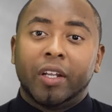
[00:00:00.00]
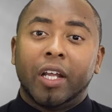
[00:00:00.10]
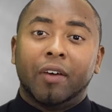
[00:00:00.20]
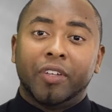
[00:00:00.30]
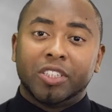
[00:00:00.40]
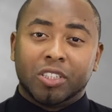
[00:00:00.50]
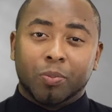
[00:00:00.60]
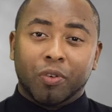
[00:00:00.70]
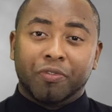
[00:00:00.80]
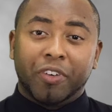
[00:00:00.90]
Now, if this is
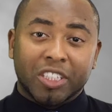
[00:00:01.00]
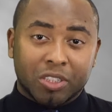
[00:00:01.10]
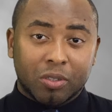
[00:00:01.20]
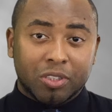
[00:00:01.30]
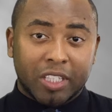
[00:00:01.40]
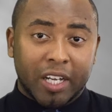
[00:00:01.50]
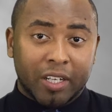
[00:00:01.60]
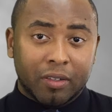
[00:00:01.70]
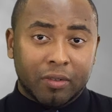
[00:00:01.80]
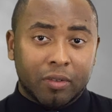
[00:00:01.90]
a professional
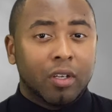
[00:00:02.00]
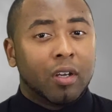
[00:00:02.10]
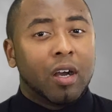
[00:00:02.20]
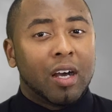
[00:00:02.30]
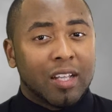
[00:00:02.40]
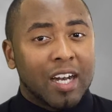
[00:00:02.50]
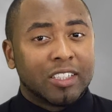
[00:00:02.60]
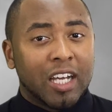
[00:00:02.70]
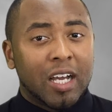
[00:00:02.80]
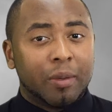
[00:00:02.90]
setting, a lot
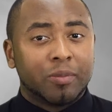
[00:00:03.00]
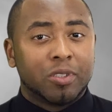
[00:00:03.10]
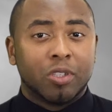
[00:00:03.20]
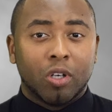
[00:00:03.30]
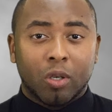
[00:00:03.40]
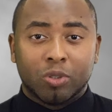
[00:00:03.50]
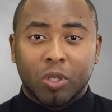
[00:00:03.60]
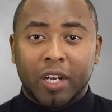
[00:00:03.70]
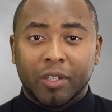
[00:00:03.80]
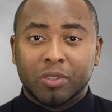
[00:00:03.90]
of times you're going to
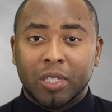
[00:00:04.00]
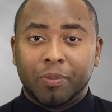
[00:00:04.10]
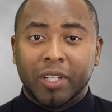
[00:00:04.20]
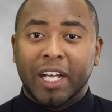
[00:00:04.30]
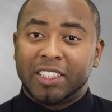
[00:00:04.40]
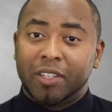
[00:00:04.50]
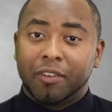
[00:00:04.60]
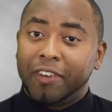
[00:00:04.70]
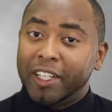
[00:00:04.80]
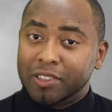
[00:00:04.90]
try to do something that's
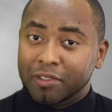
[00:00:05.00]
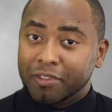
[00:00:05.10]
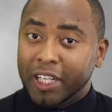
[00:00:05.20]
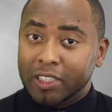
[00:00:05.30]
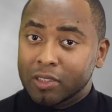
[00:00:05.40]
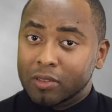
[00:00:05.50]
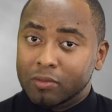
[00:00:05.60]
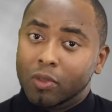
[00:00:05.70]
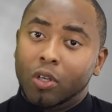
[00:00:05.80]
either face-to-face,